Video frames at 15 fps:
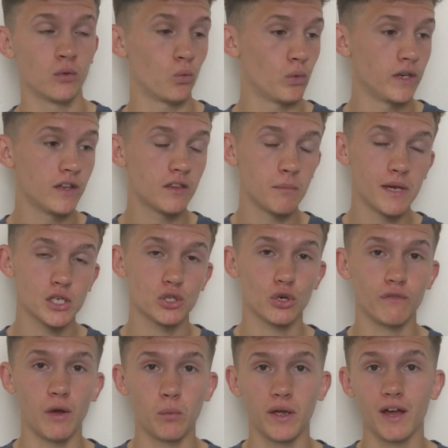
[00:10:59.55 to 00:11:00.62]
We need to make sure
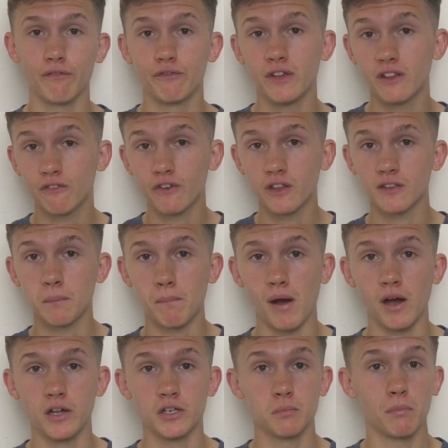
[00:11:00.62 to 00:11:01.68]
that we have these things in
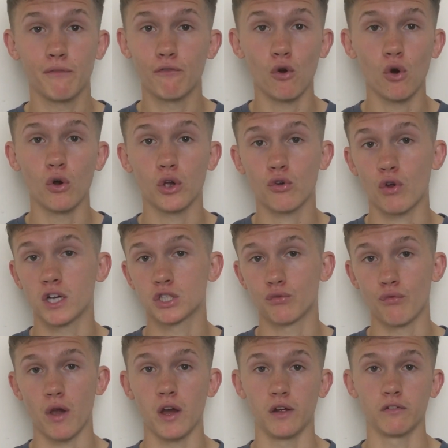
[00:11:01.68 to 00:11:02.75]
mind before a crash
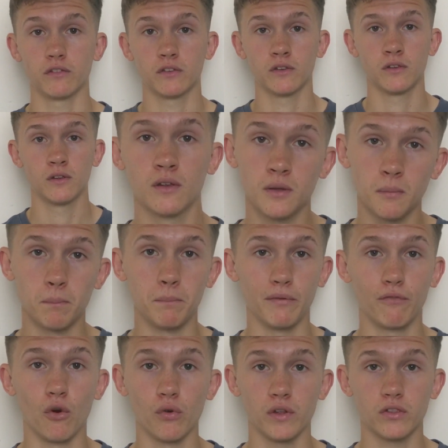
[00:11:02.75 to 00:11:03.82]
arrives,
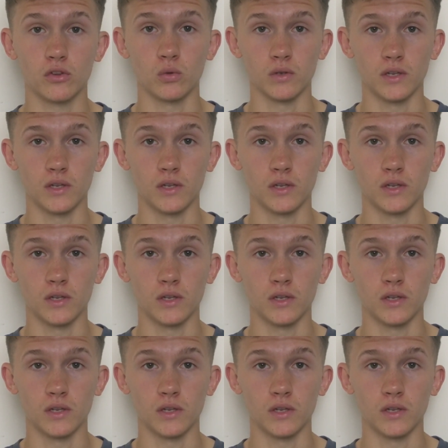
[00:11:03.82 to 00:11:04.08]
before it's too